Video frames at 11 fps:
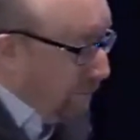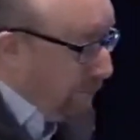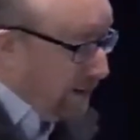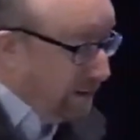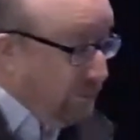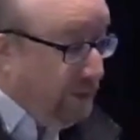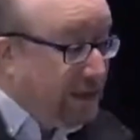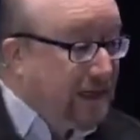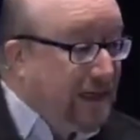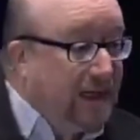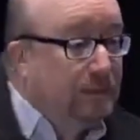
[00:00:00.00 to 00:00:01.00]
But we can
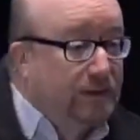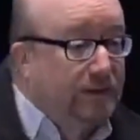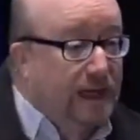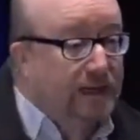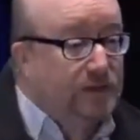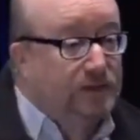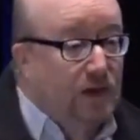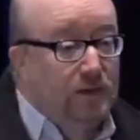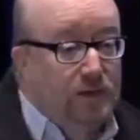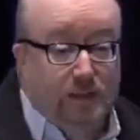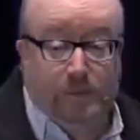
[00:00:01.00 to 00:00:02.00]
limit that. It's
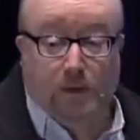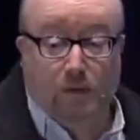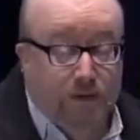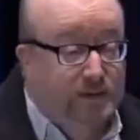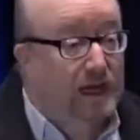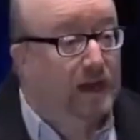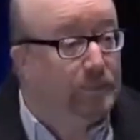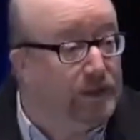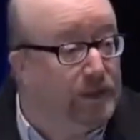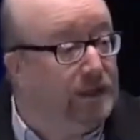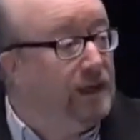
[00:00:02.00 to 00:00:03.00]
only about what is
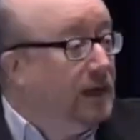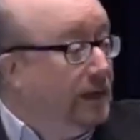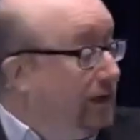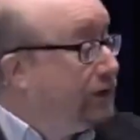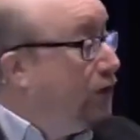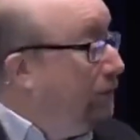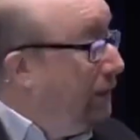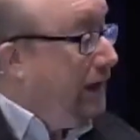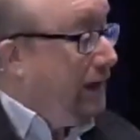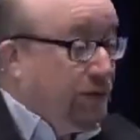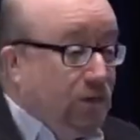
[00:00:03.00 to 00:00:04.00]
happening to
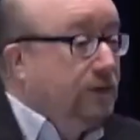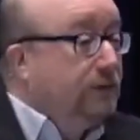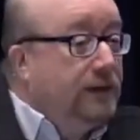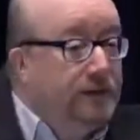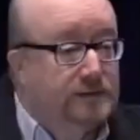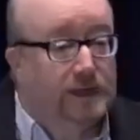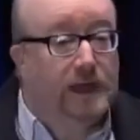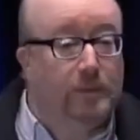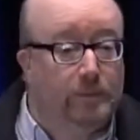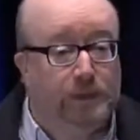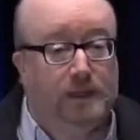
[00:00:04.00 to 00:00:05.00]
me and the good things that are
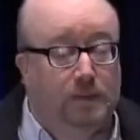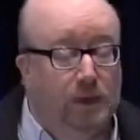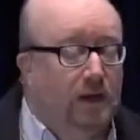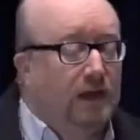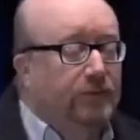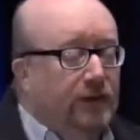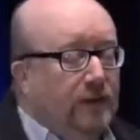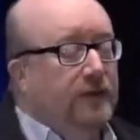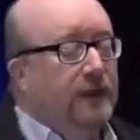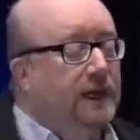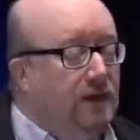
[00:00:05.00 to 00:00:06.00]
happening in my life, and I
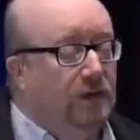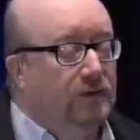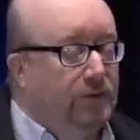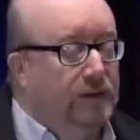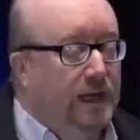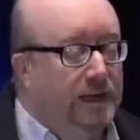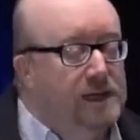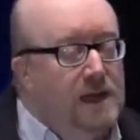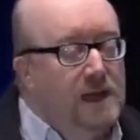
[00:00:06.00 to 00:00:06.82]
thank God for that.